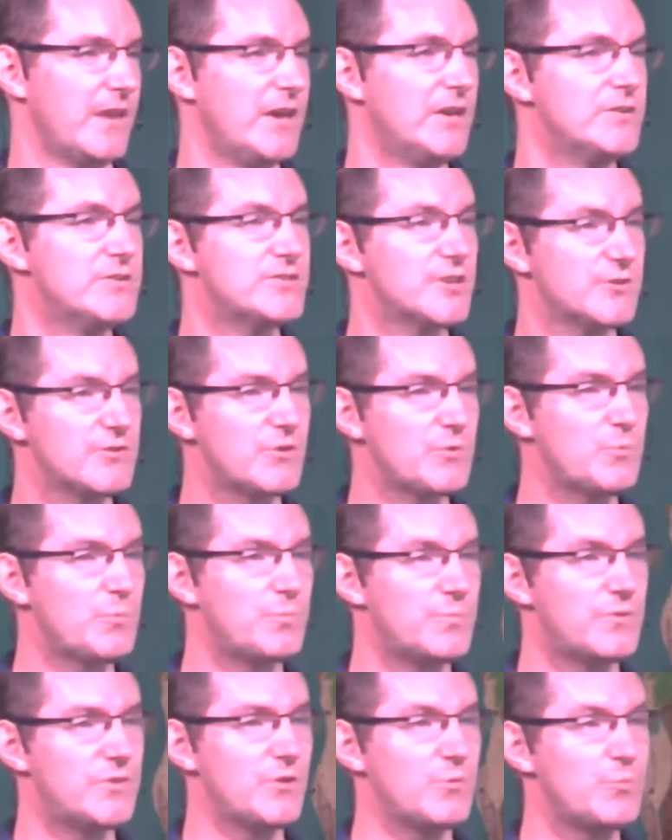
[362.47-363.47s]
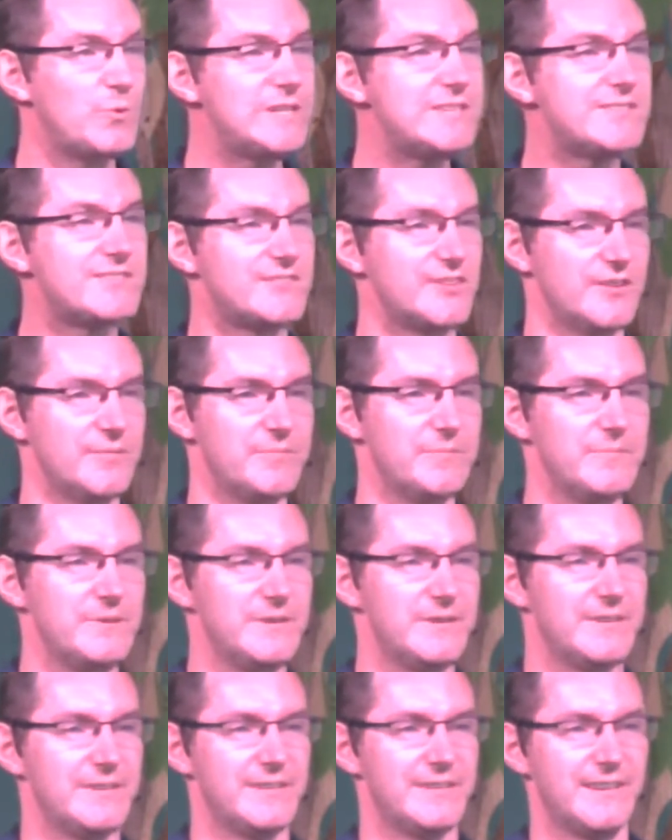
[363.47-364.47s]
So the wisdom
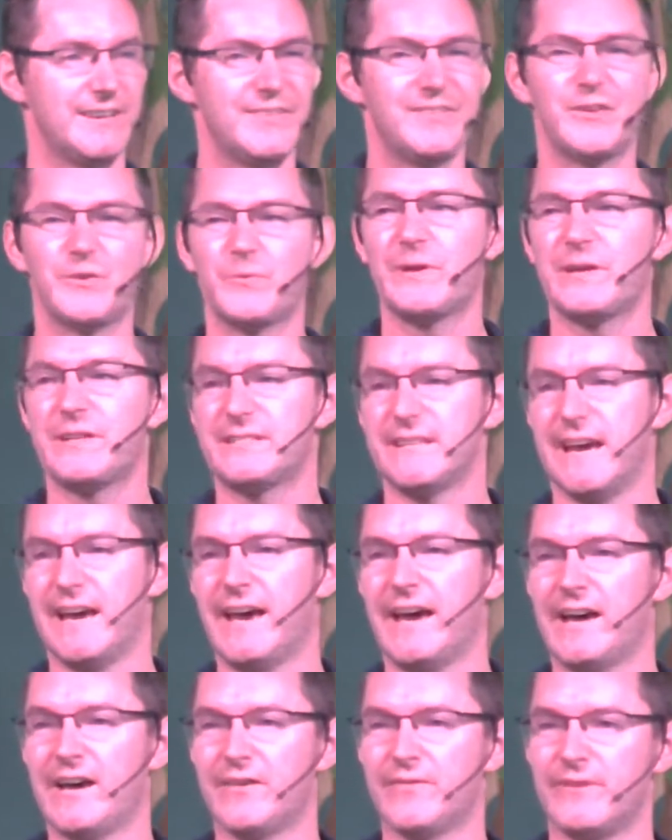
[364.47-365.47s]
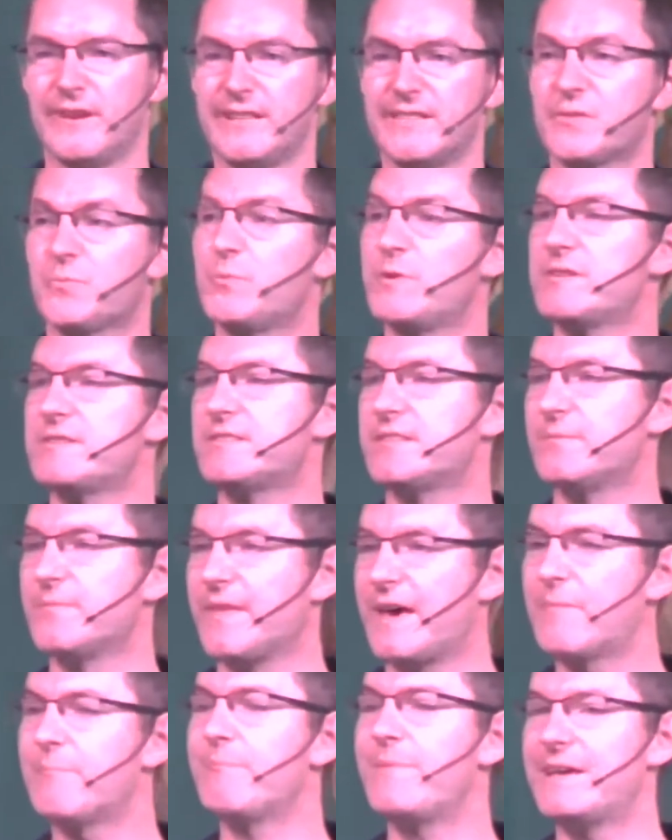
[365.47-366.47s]
that to have is a wisdom
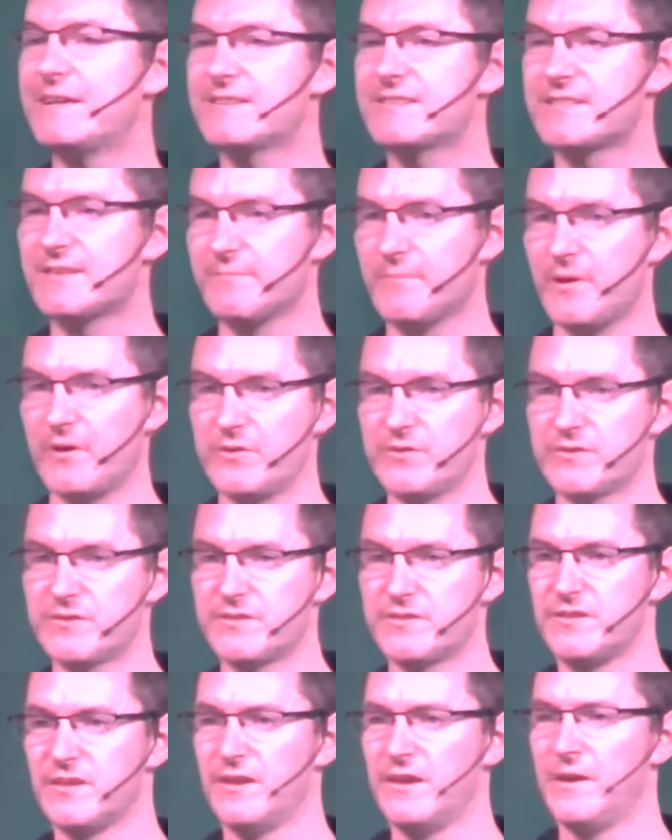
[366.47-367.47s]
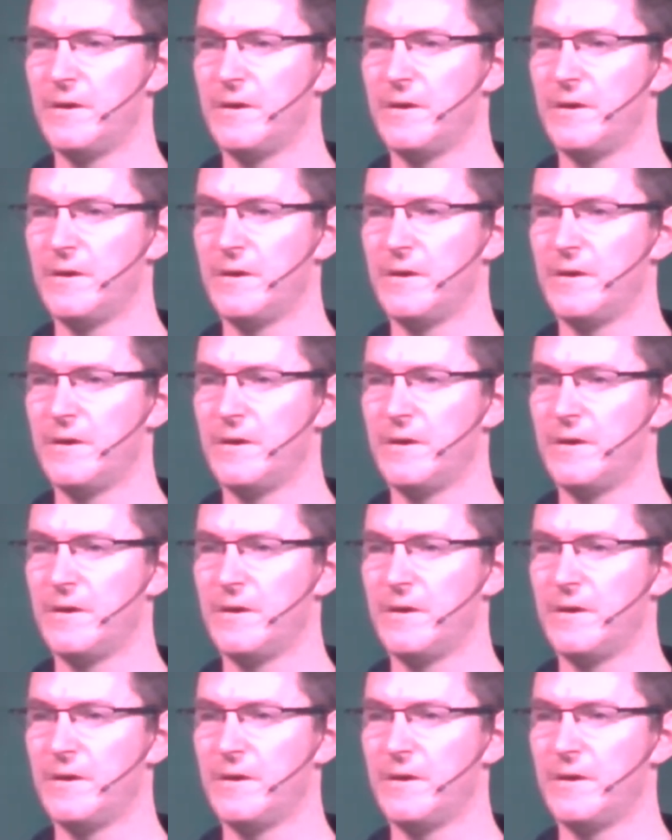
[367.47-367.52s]
that makes the most